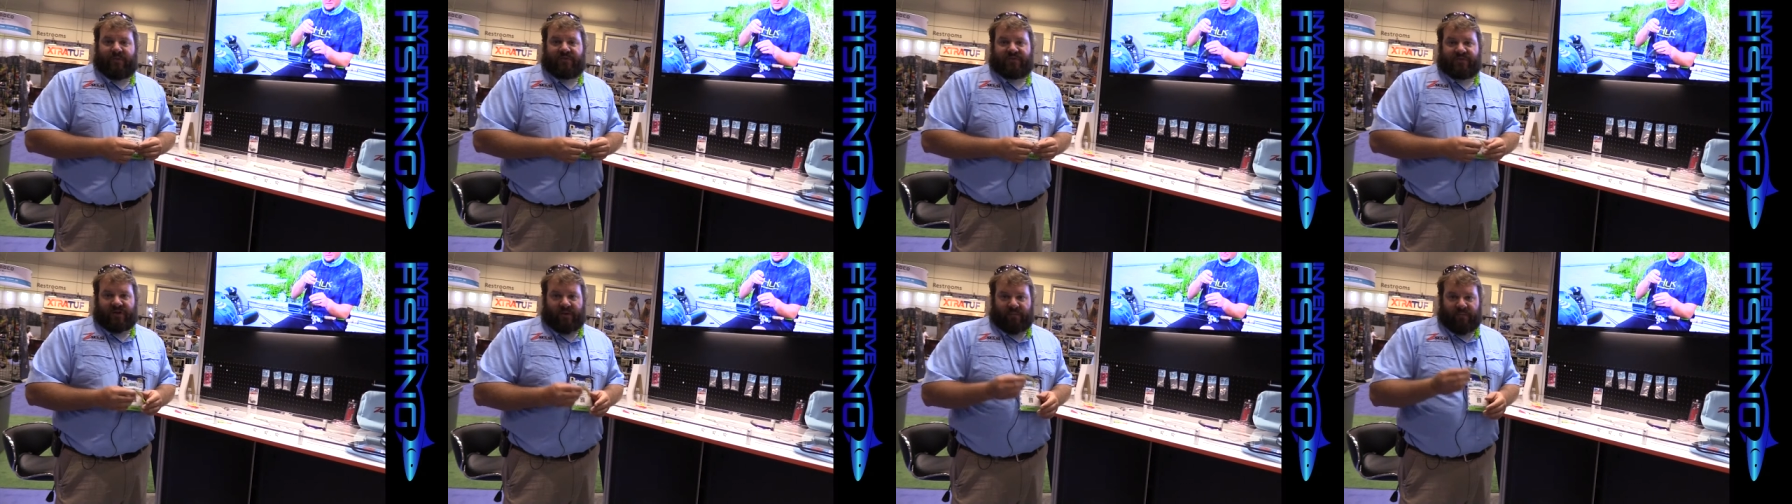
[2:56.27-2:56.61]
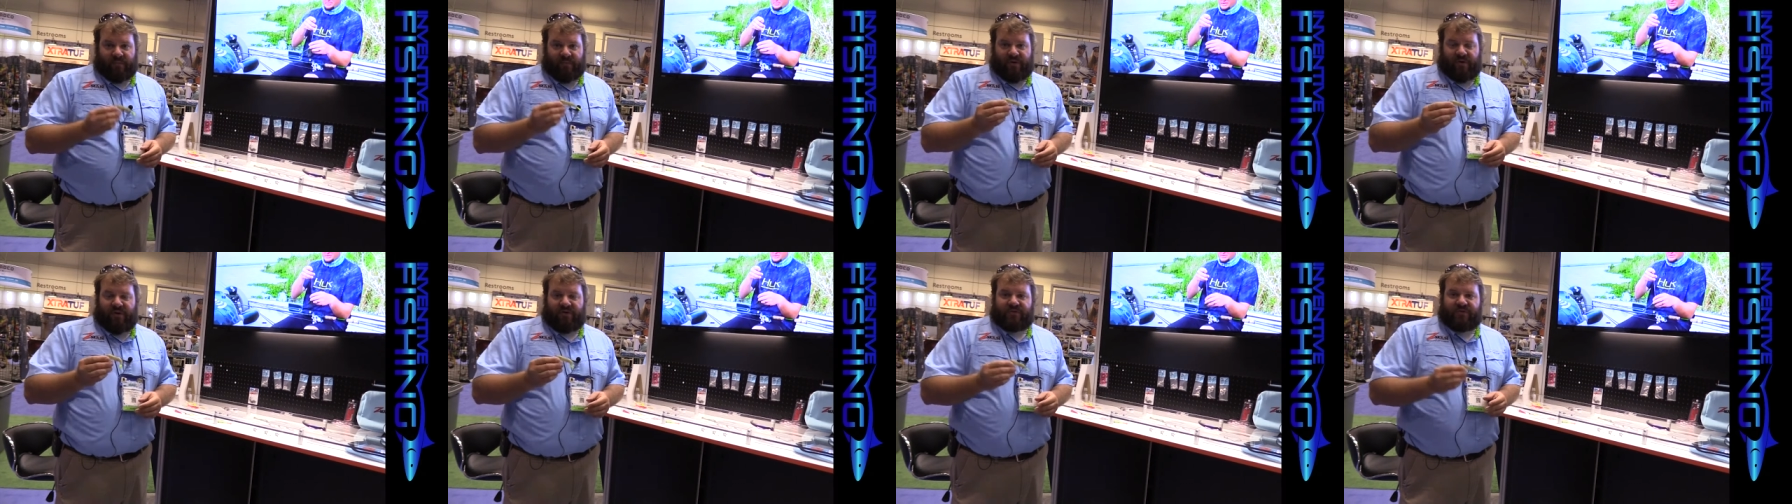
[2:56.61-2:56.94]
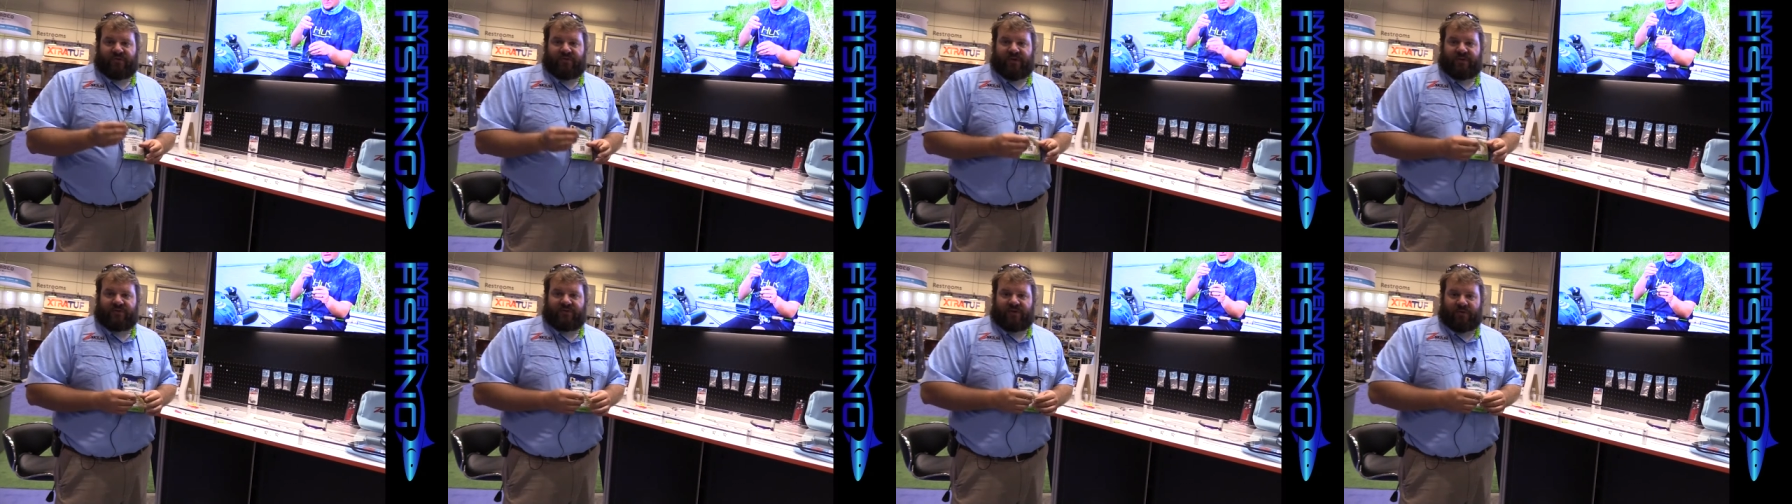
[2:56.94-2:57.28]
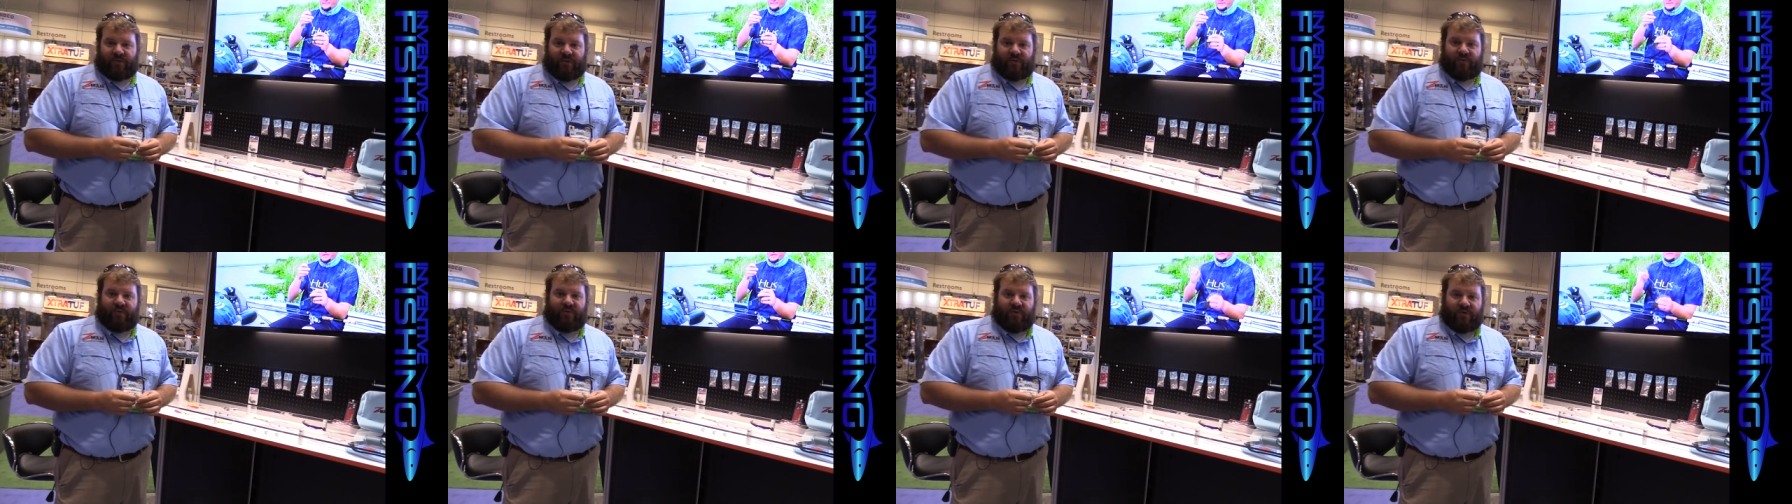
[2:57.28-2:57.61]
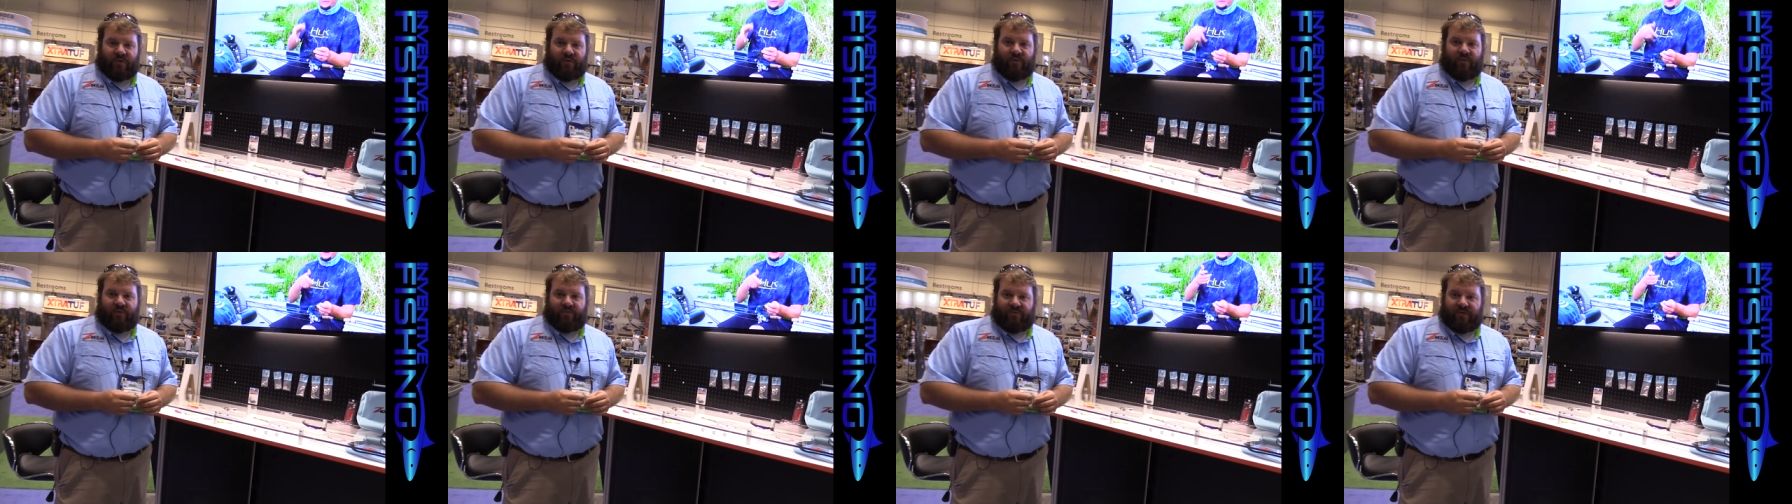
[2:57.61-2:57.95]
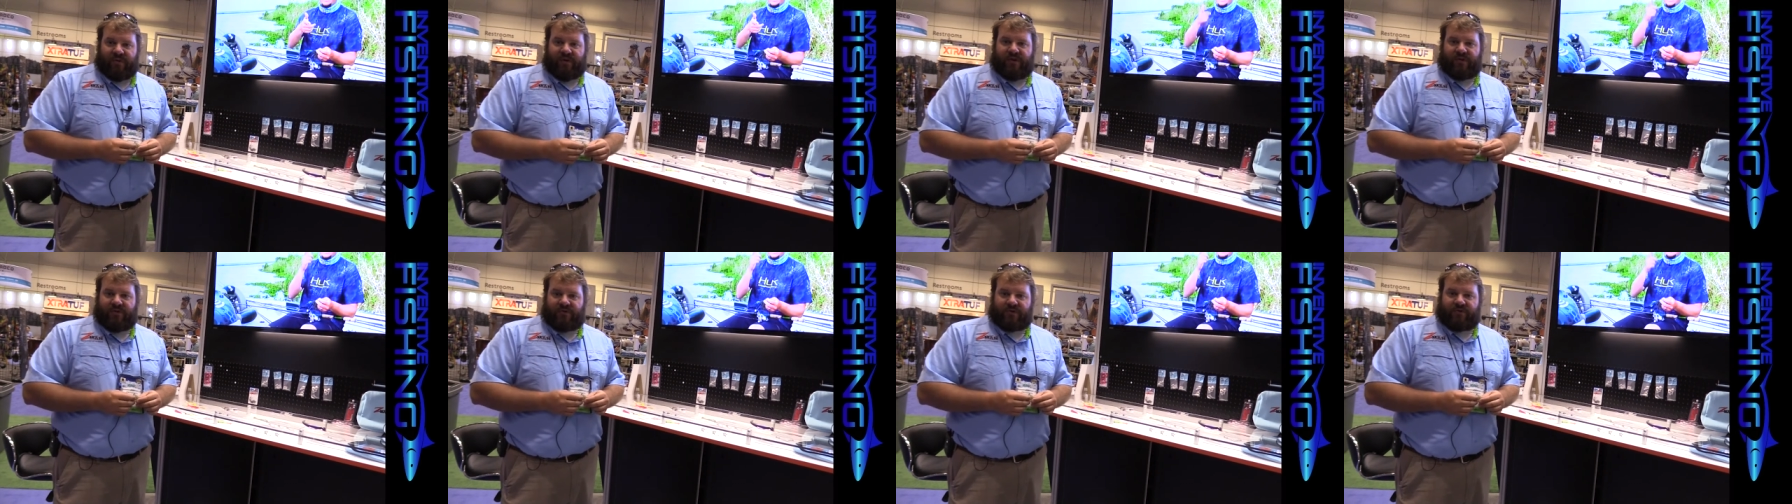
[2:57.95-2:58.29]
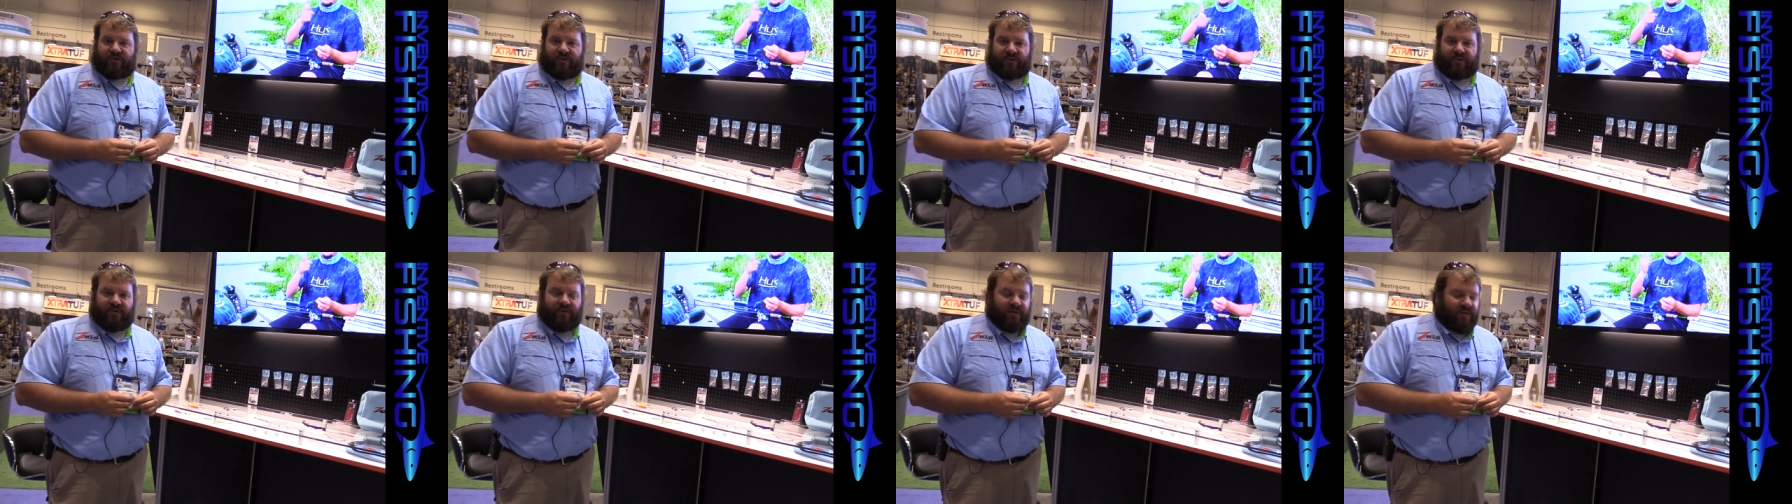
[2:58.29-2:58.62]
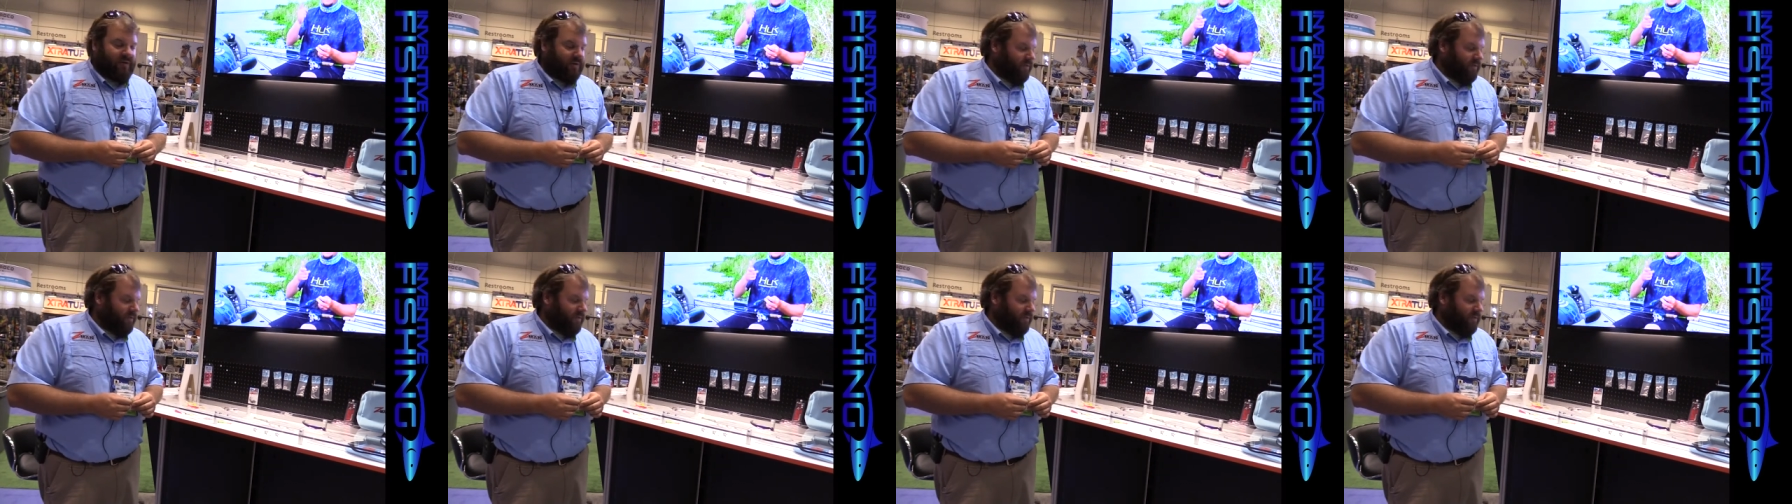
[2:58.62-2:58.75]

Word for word: but something we also think is going to be really cool for the industry,